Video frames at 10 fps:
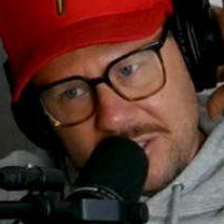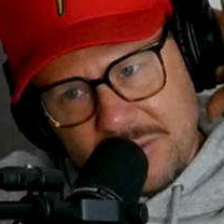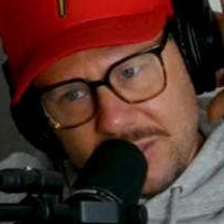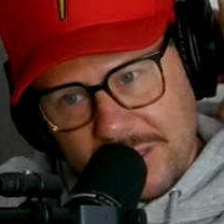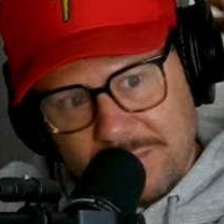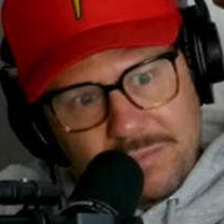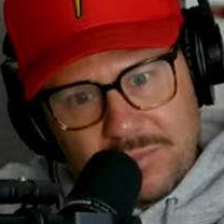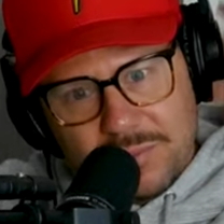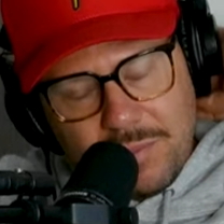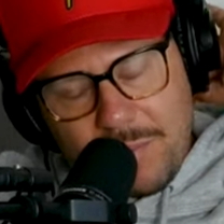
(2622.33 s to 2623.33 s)
She's like
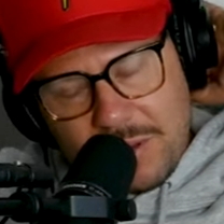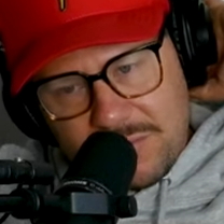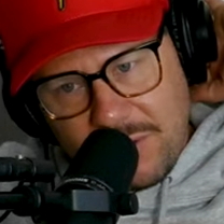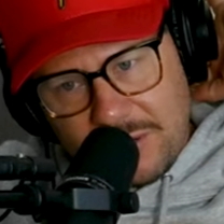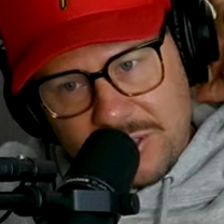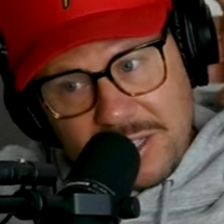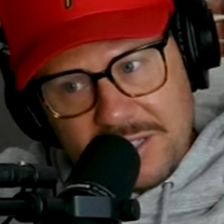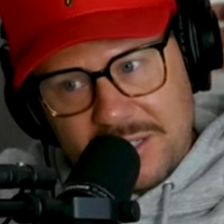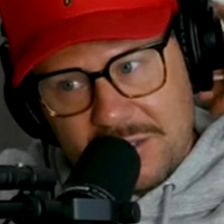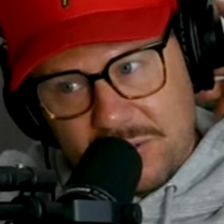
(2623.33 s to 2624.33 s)
my best friend. She's like a
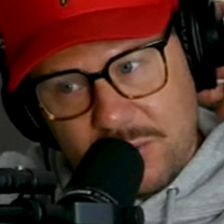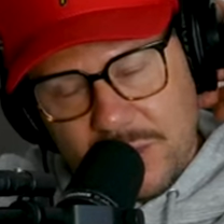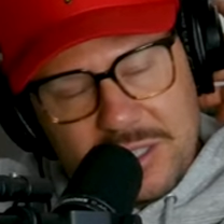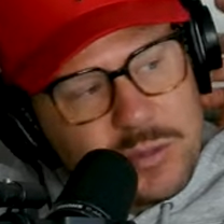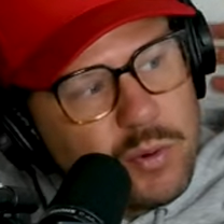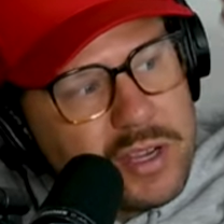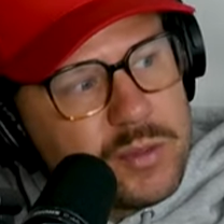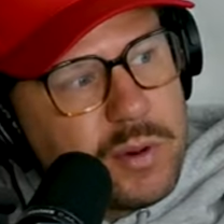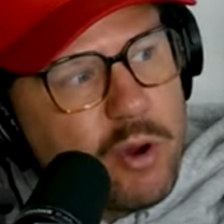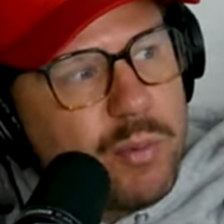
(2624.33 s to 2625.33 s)
sister to me at this point
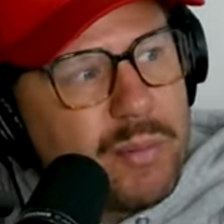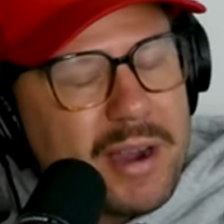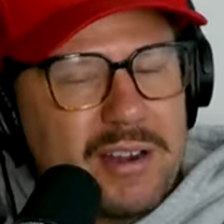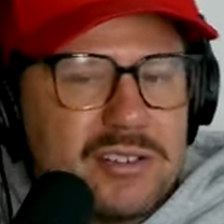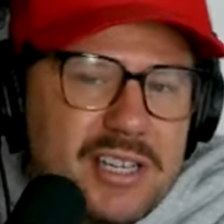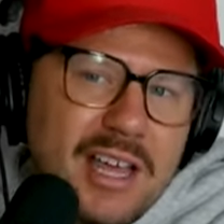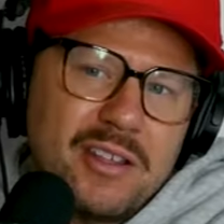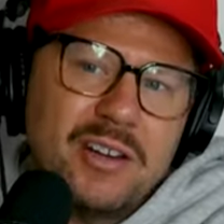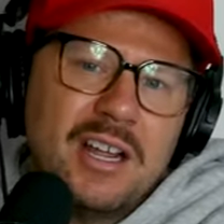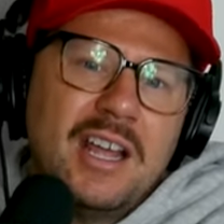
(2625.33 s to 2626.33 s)
because we were open micers
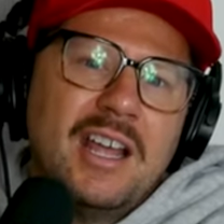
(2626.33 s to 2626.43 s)
together.